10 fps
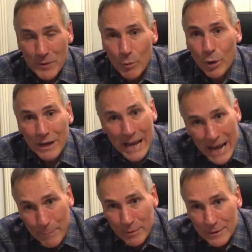what'll
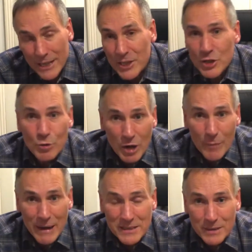happen is you'll go
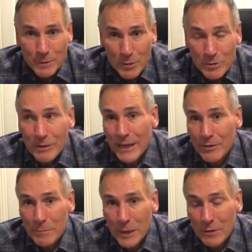back to the boat, you'll get on
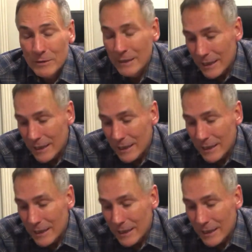the boat,